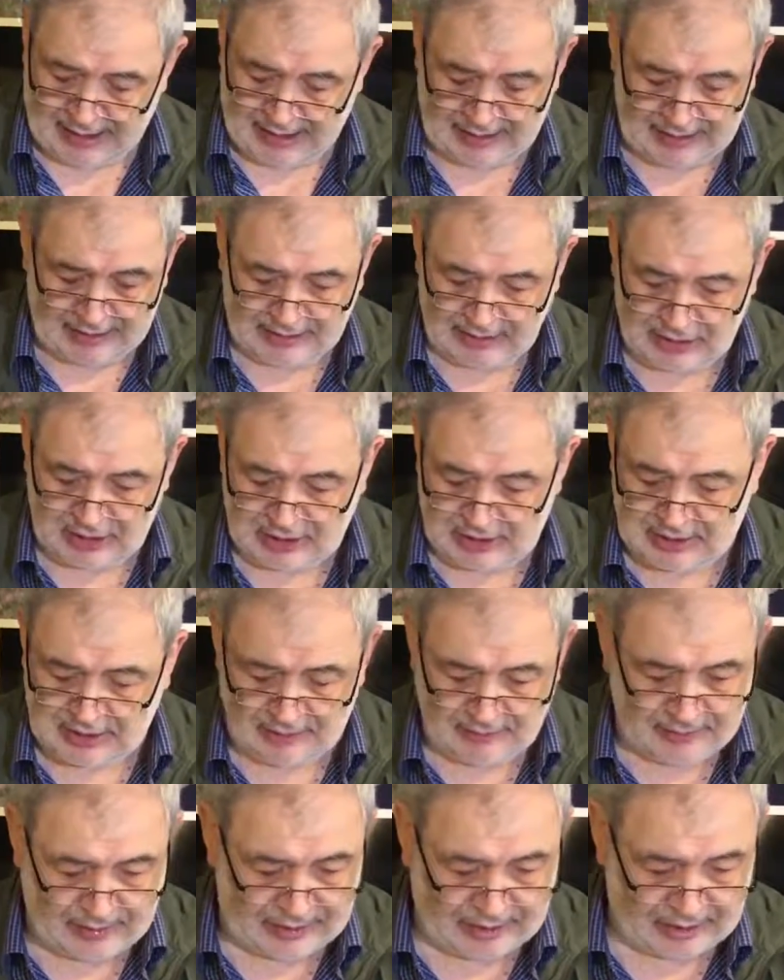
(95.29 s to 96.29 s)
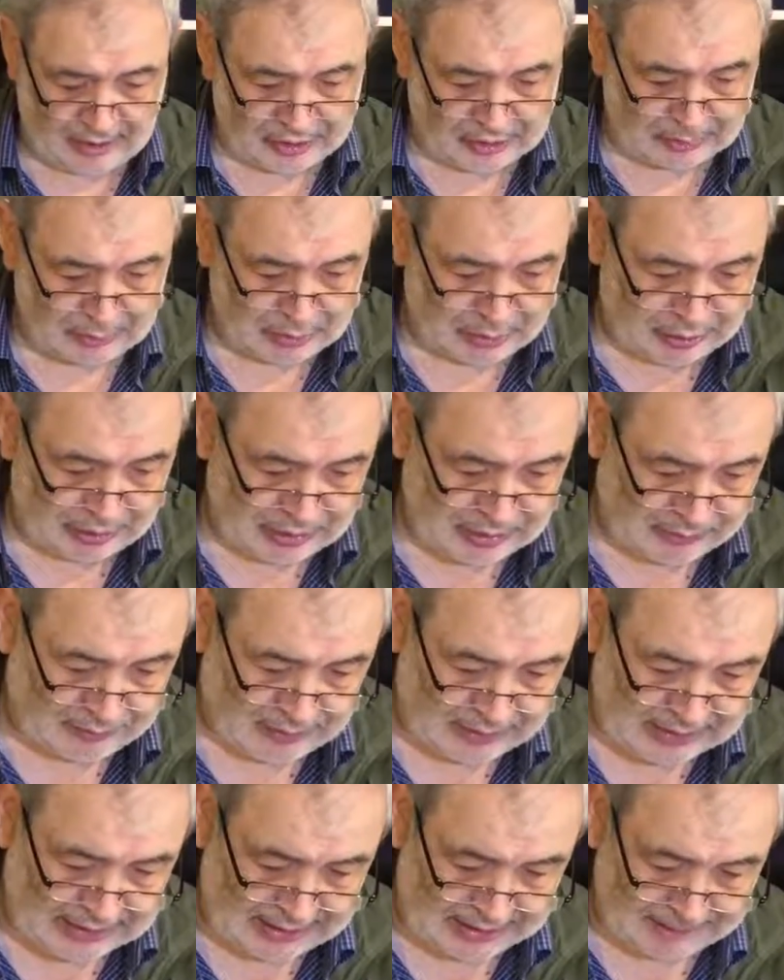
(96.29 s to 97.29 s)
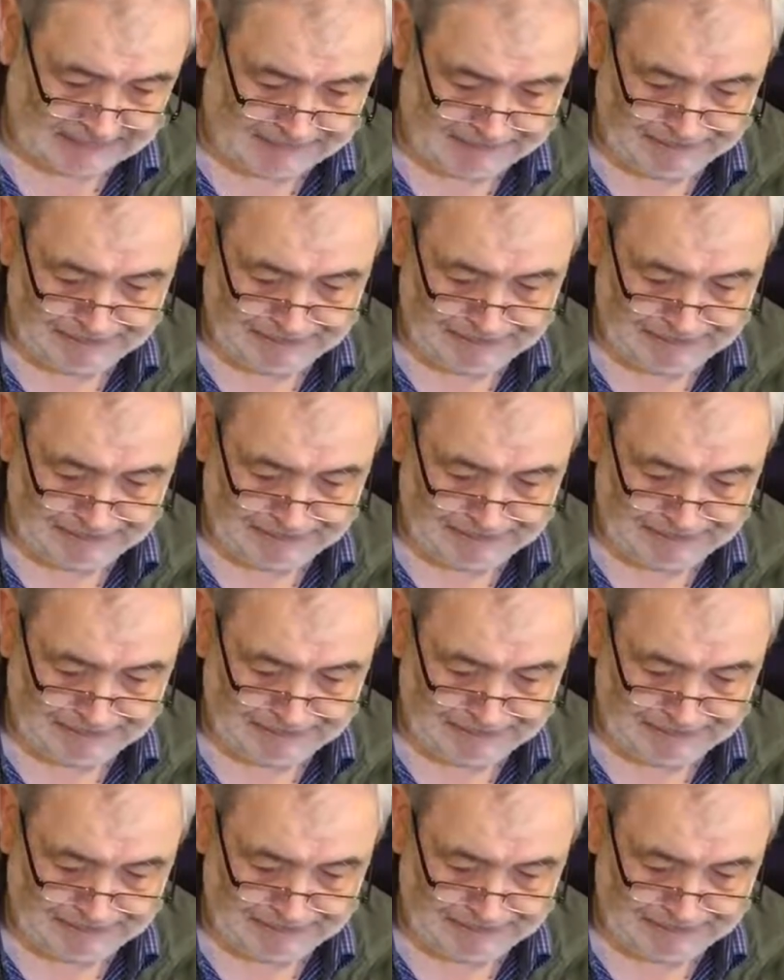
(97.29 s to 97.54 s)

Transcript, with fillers: and it's very unobtrusive indeed.